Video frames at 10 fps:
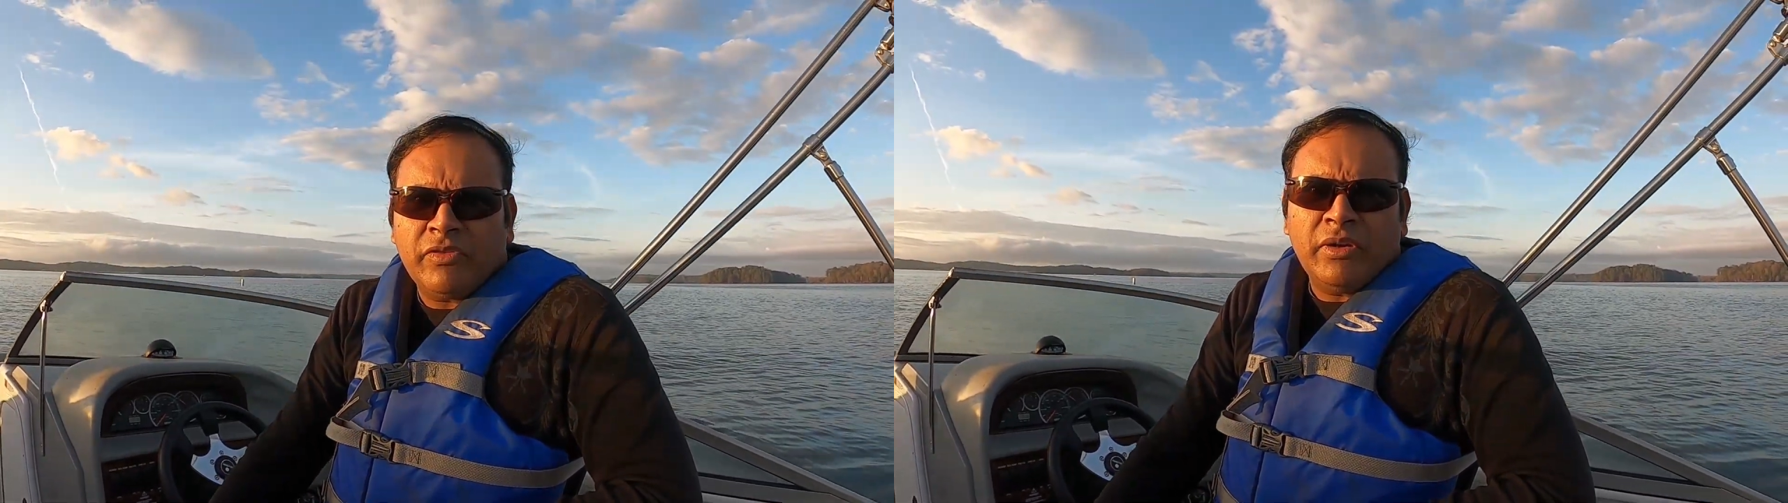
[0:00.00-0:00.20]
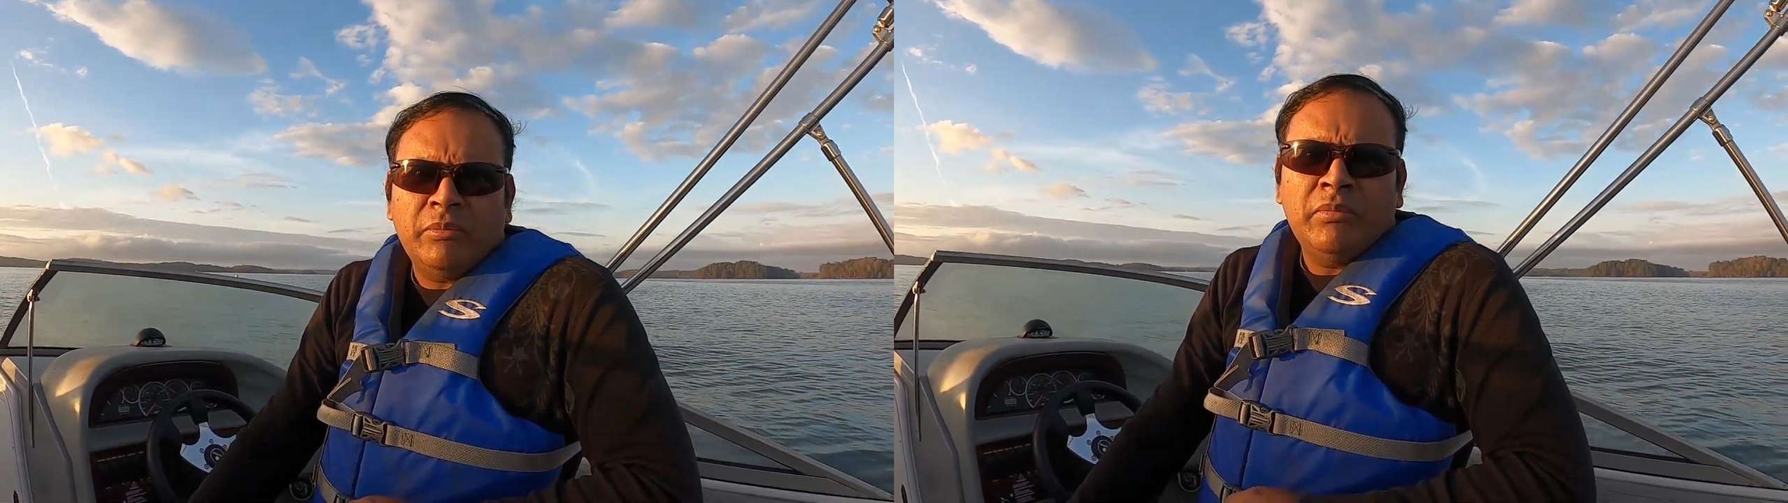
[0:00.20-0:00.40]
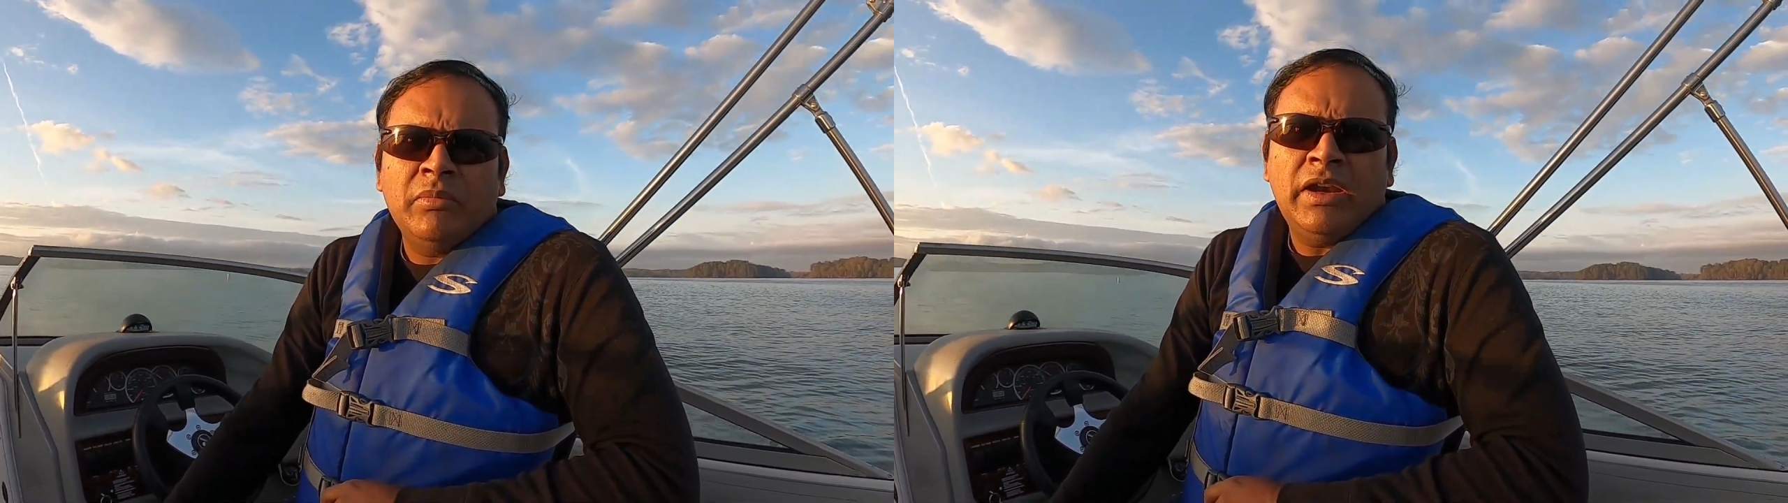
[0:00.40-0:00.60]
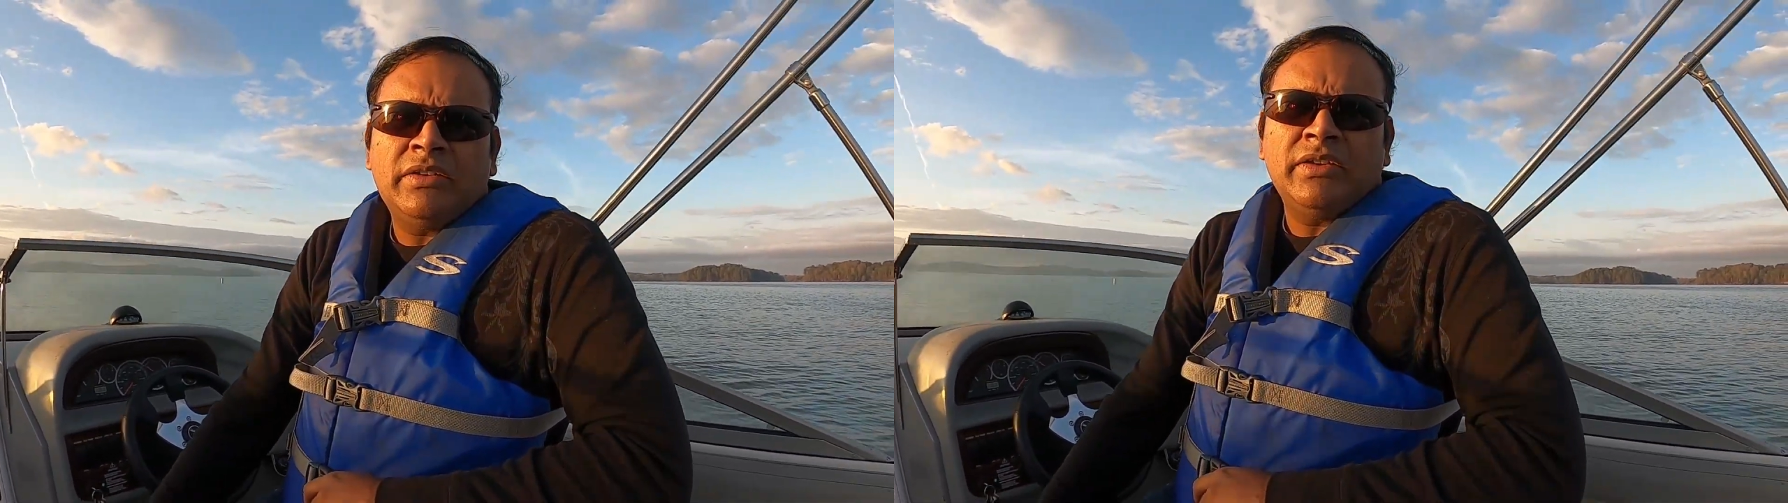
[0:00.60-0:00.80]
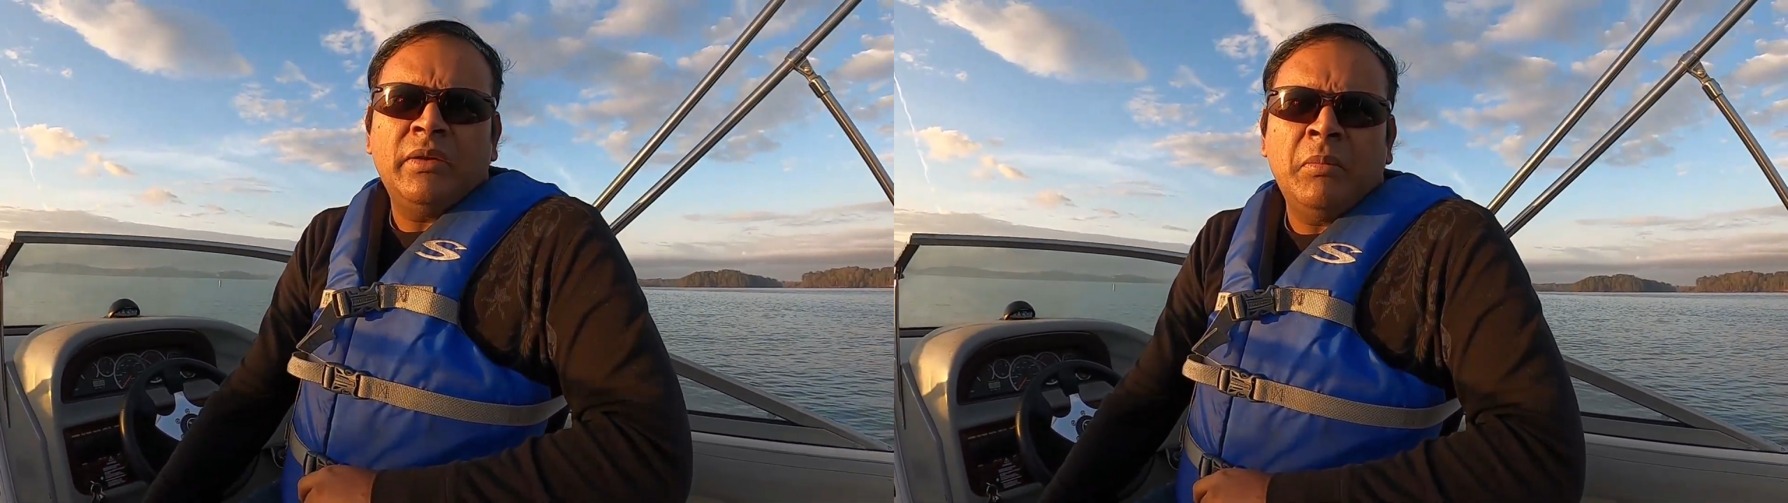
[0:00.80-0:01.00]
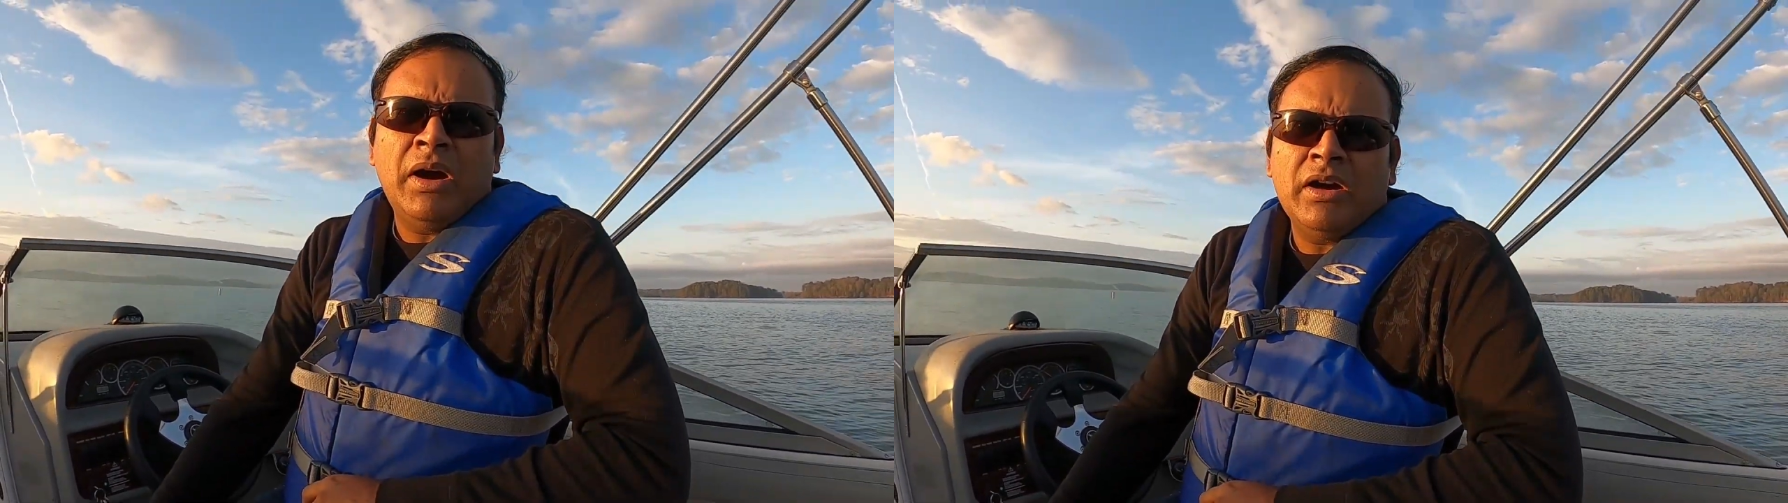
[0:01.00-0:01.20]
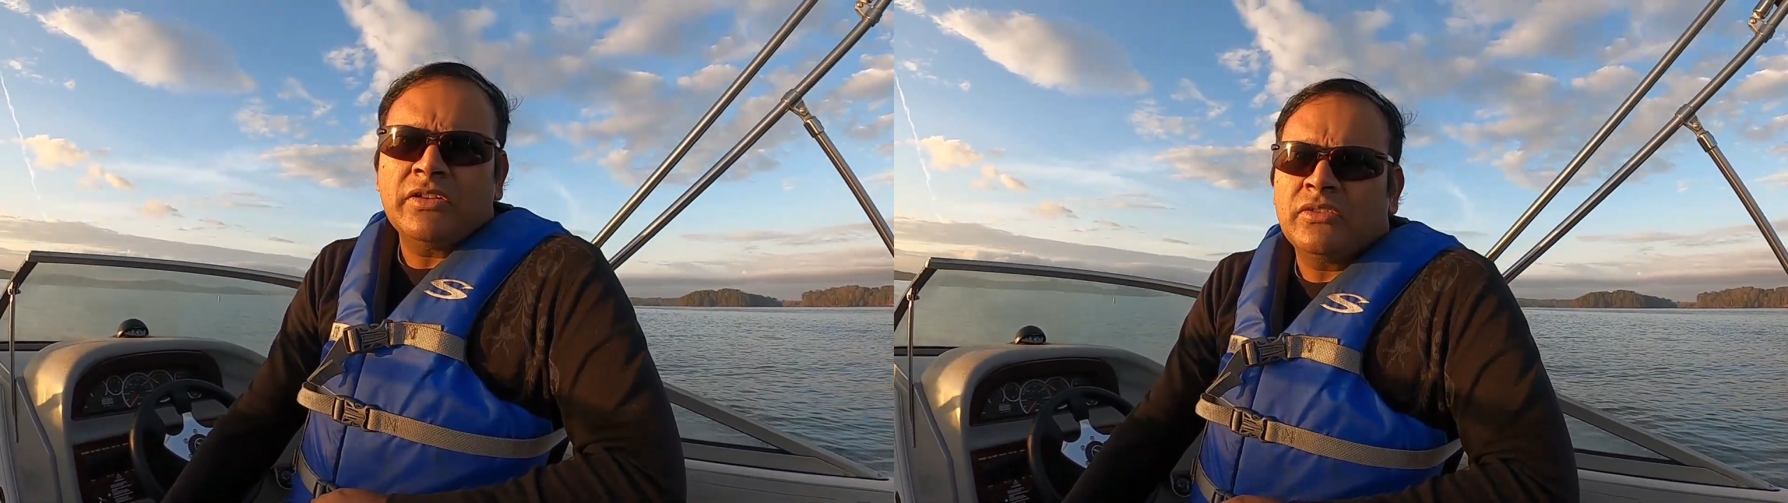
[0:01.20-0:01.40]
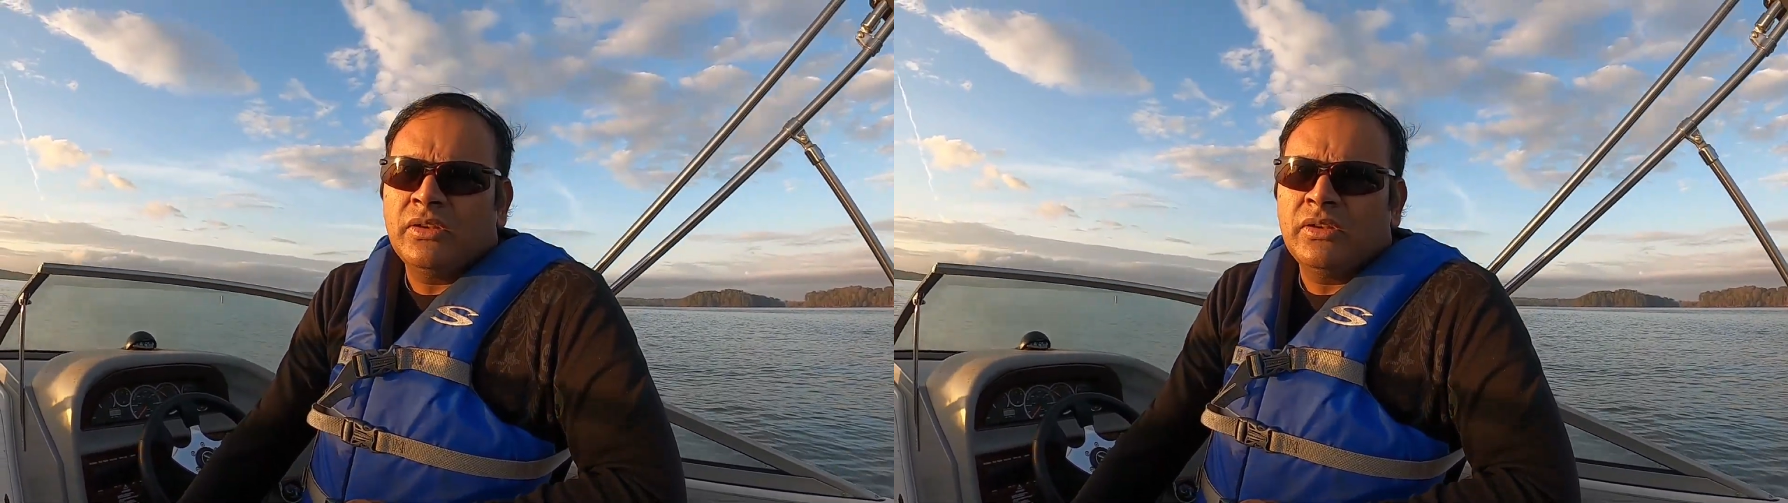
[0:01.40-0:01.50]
from let's say March